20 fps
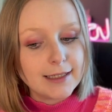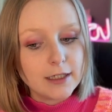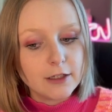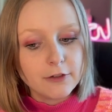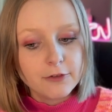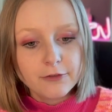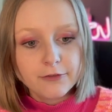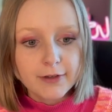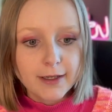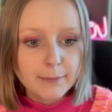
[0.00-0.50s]

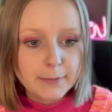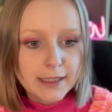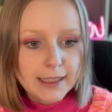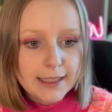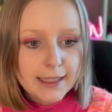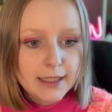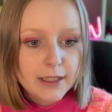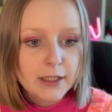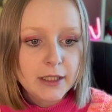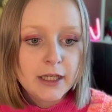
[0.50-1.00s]

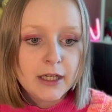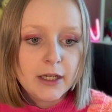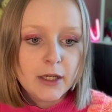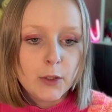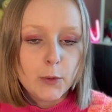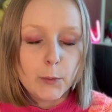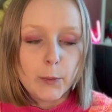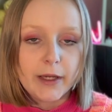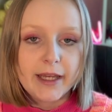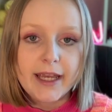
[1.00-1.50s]
family,
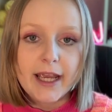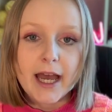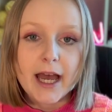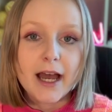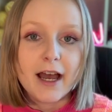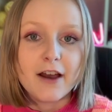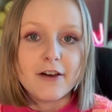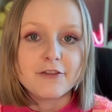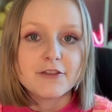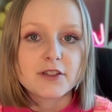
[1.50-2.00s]
we
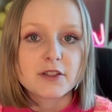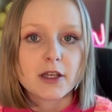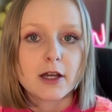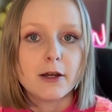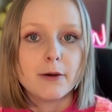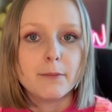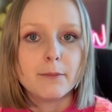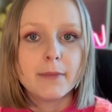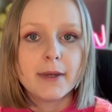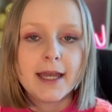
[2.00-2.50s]
have
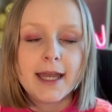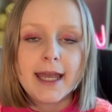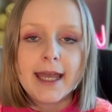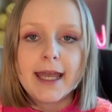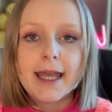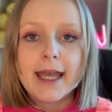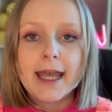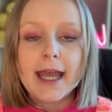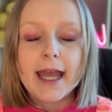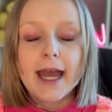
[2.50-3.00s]
some
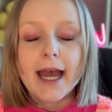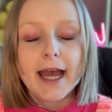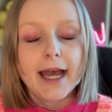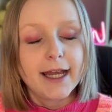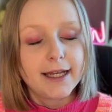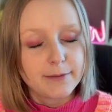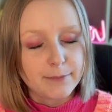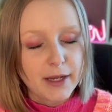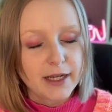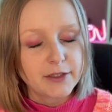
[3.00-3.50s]

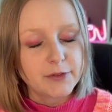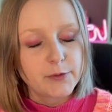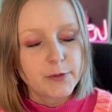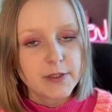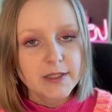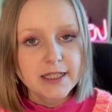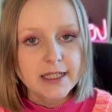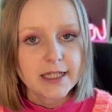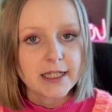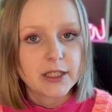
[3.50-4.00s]
Animal
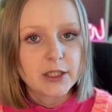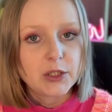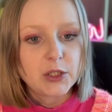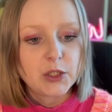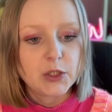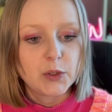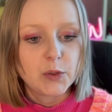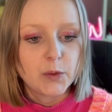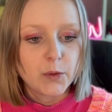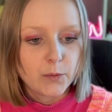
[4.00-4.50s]
Crossing
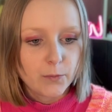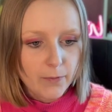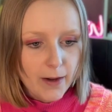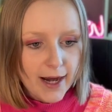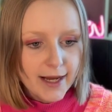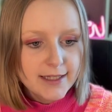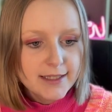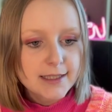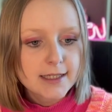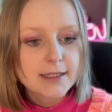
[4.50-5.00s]
New
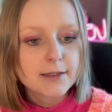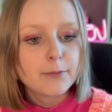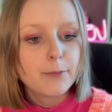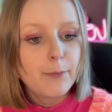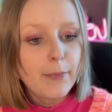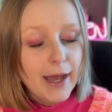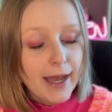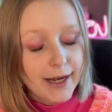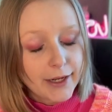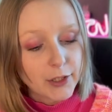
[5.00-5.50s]
Horizon
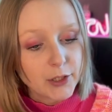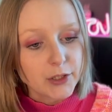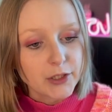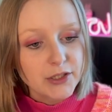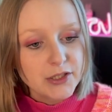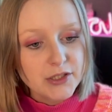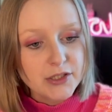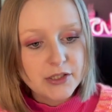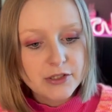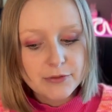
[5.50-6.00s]

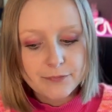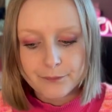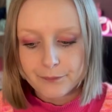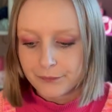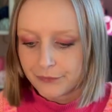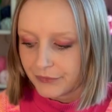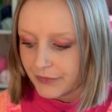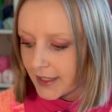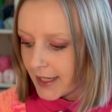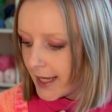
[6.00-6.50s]
patterns,
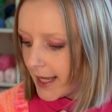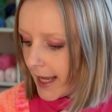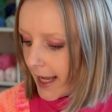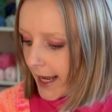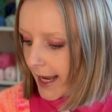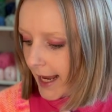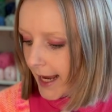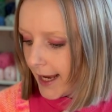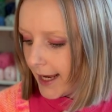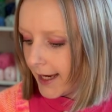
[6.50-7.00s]

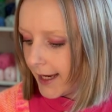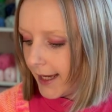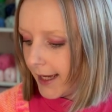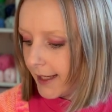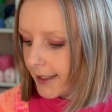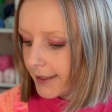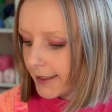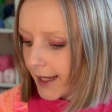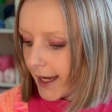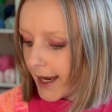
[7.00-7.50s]

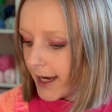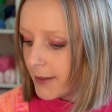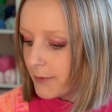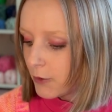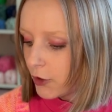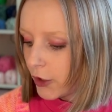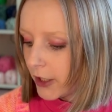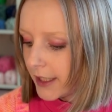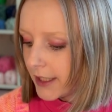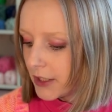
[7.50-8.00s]
and I'm
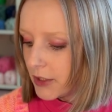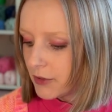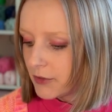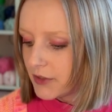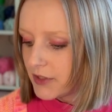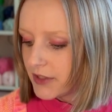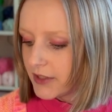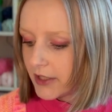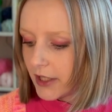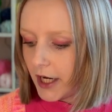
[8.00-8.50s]
going to
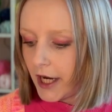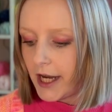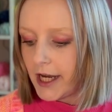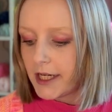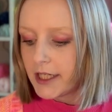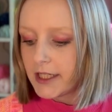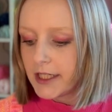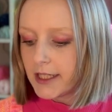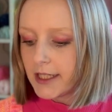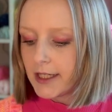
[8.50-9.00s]

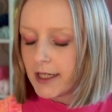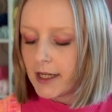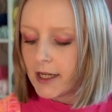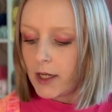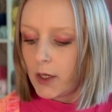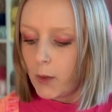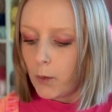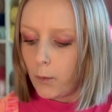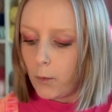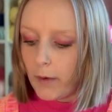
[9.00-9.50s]
start
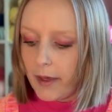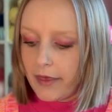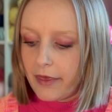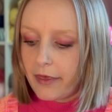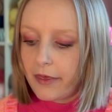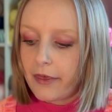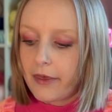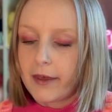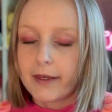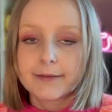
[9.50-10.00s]
with
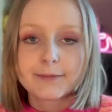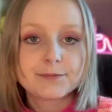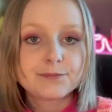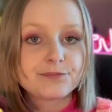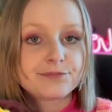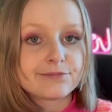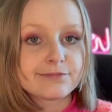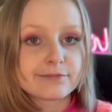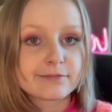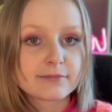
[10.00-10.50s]

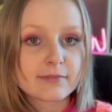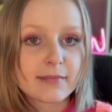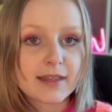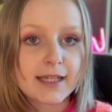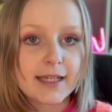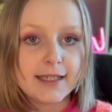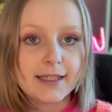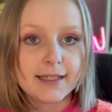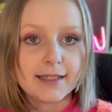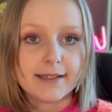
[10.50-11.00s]

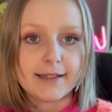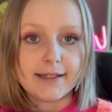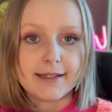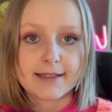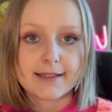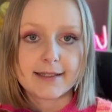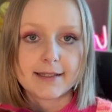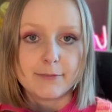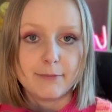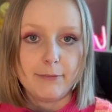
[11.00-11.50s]

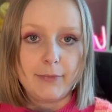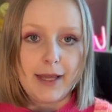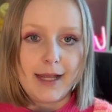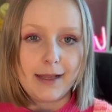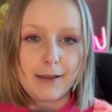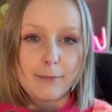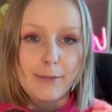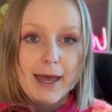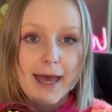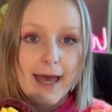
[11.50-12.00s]
this
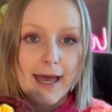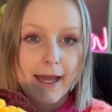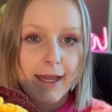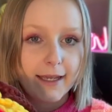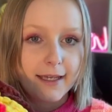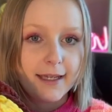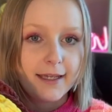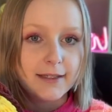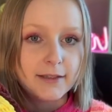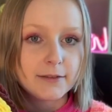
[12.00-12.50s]
bell
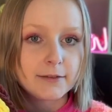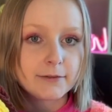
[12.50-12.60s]
bag